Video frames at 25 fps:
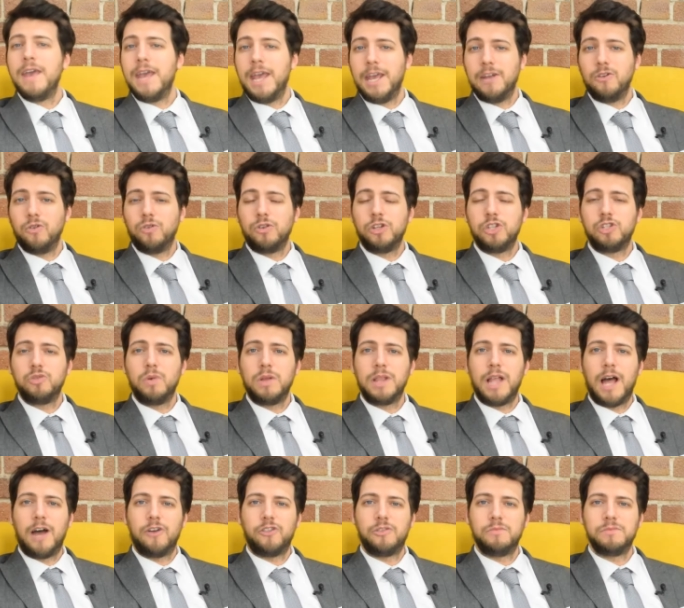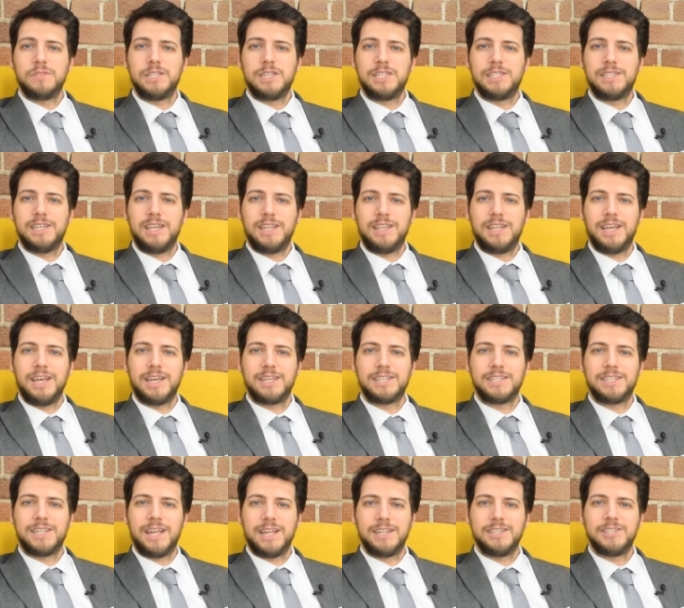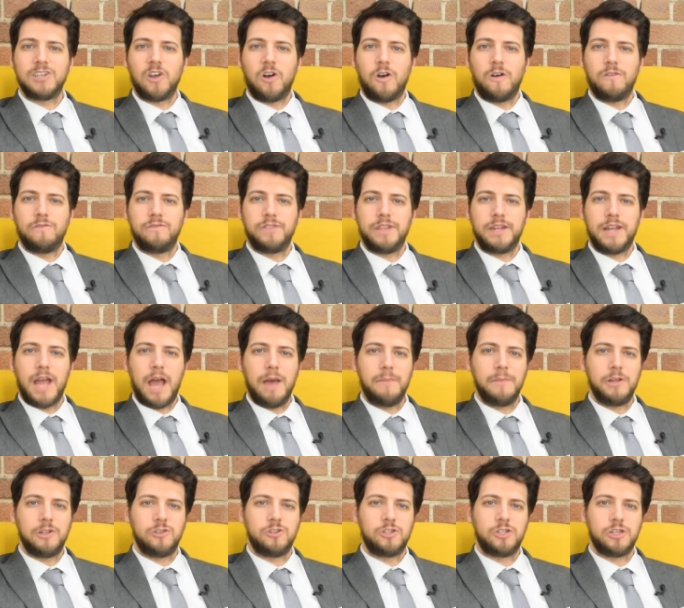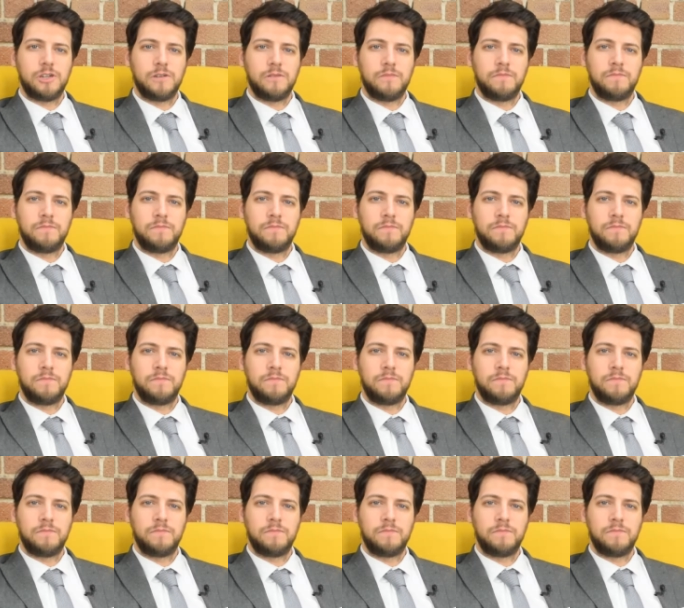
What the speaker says: in order to allow them to see the extent of the damage.